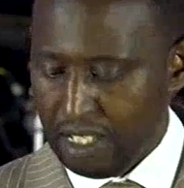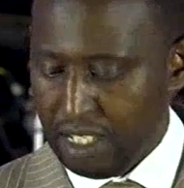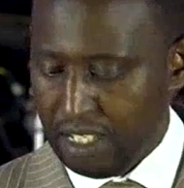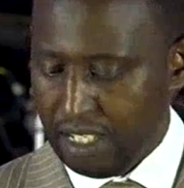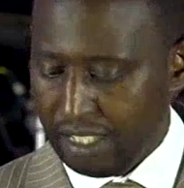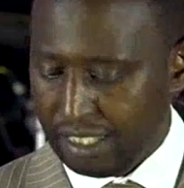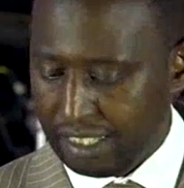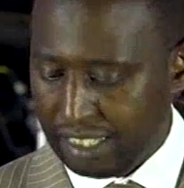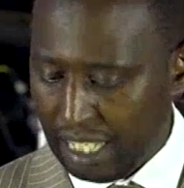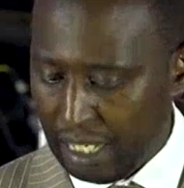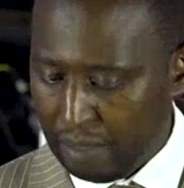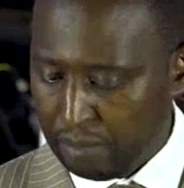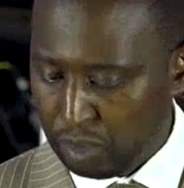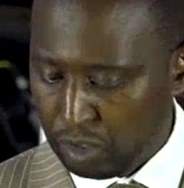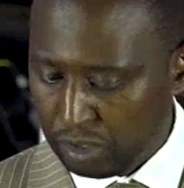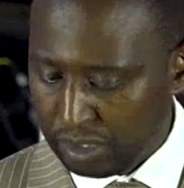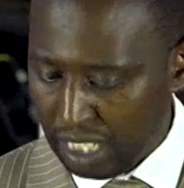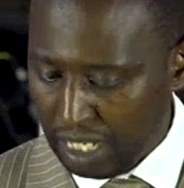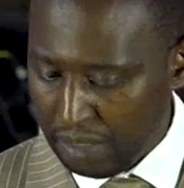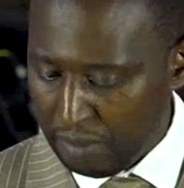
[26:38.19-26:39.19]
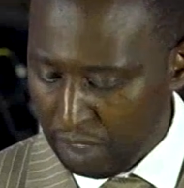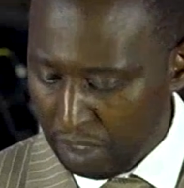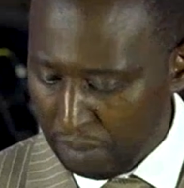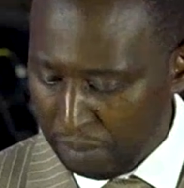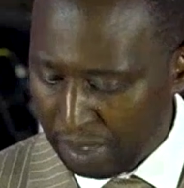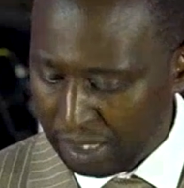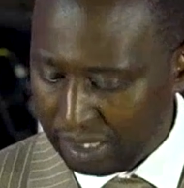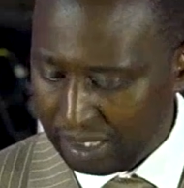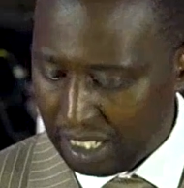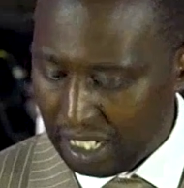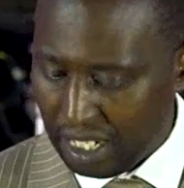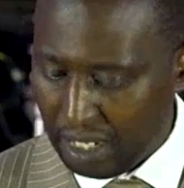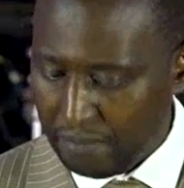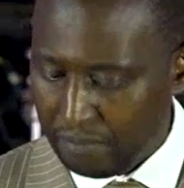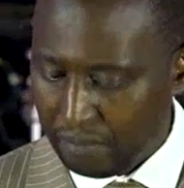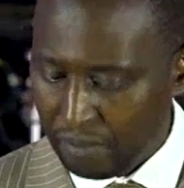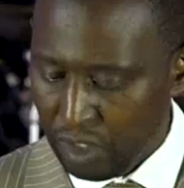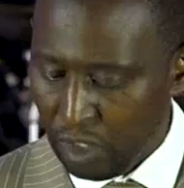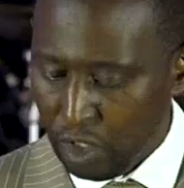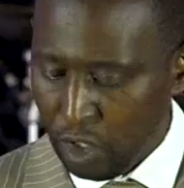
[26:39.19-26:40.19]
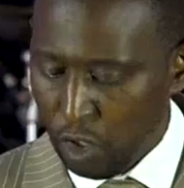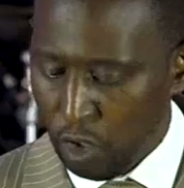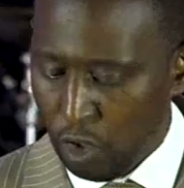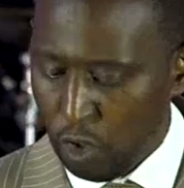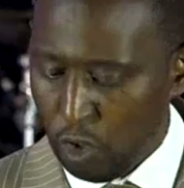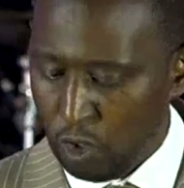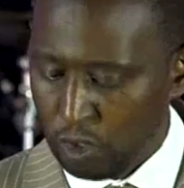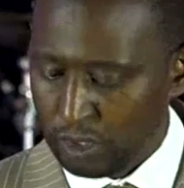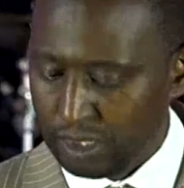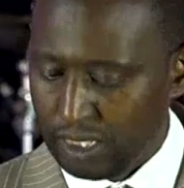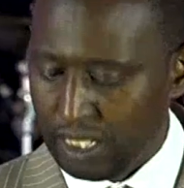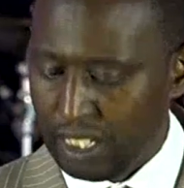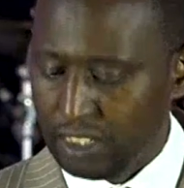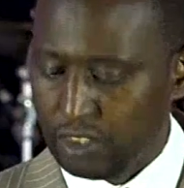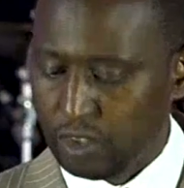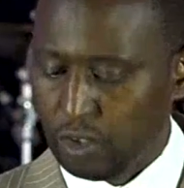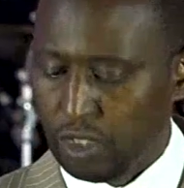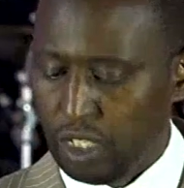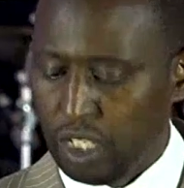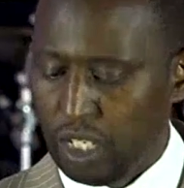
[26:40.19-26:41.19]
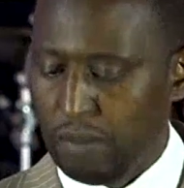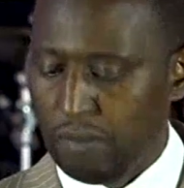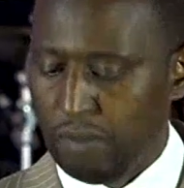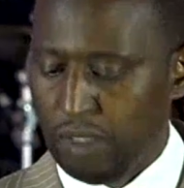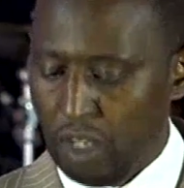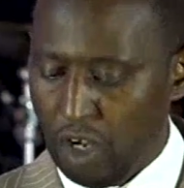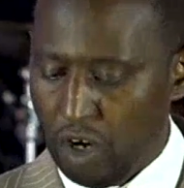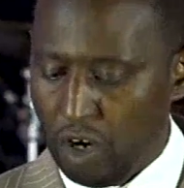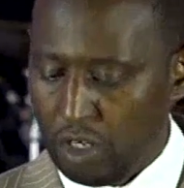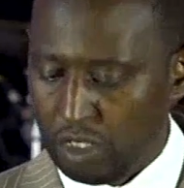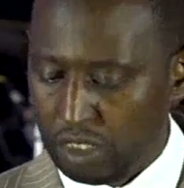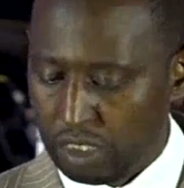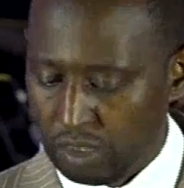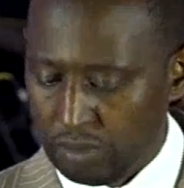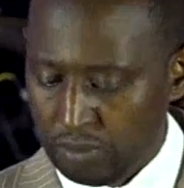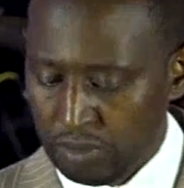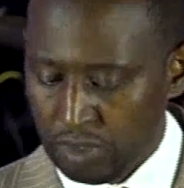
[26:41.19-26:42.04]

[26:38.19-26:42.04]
He came to Simon Peter, who said to him, Lord,